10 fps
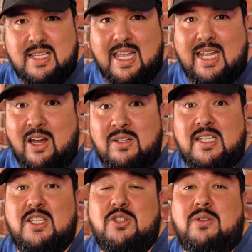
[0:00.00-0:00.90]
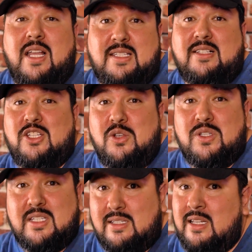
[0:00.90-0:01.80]
it guarantees you less
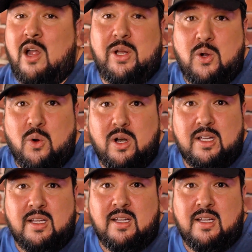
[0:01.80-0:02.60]
excuses to not record,